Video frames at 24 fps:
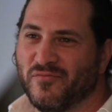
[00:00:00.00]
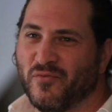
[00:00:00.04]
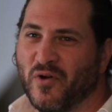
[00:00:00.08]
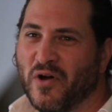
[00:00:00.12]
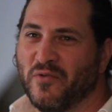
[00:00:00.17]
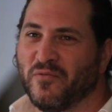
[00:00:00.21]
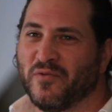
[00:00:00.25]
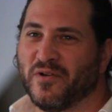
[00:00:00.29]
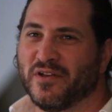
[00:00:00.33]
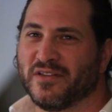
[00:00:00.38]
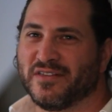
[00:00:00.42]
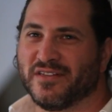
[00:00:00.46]

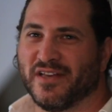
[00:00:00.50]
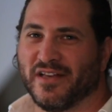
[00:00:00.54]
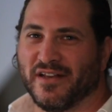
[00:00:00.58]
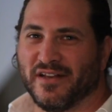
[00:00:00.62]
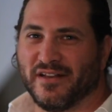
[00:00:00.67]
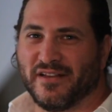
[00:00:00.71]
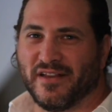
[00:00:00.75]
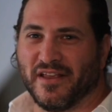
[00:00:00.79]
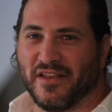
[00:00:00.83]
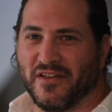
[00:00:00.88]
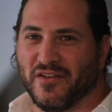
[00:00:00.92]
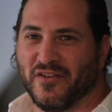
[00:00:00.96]
What was
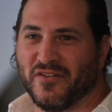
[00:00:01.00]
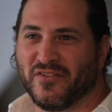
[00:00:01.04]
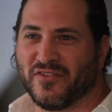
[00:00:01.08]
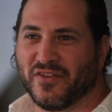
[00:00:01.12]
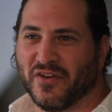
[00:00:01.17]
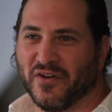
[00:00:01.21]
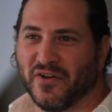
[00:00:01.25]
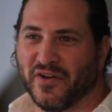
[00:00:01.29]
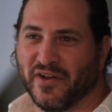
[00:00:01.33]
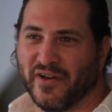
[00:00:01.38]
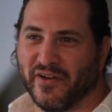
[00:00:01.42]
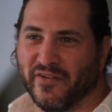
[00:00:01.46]
it that you
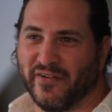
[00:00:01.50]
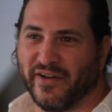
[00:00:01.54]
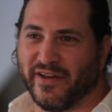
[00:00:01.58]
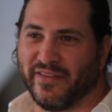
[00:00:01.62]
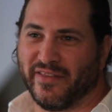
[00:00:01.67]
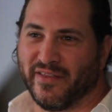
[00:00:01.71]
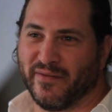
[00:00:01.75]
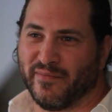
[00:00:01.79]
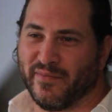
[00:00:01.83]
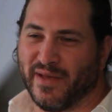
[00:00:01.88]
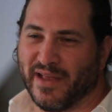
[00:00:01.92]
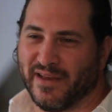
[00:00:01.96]
saw her in
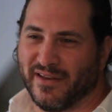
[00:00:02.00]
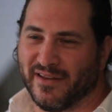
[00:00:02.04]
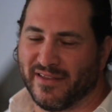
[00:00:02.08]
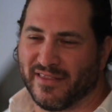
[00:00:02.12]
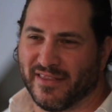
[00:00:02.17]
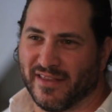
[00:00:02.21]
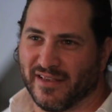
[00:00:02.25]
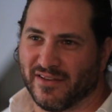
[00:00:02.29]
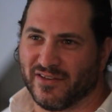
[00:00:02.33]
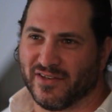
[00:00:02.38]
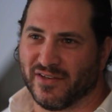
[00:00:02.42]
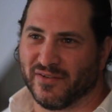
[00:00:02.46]
that made you
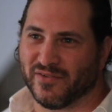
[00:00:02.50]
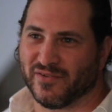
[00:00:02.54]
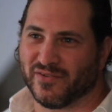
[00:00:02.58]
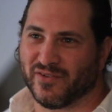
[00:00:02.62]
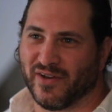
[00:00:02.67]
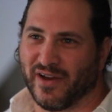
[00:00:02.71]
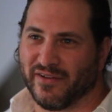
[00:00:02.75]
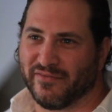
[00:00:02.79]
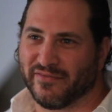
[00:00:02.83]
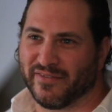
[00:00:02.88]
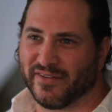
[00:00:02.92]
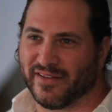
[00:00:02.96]
think she was
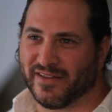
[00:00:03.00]
right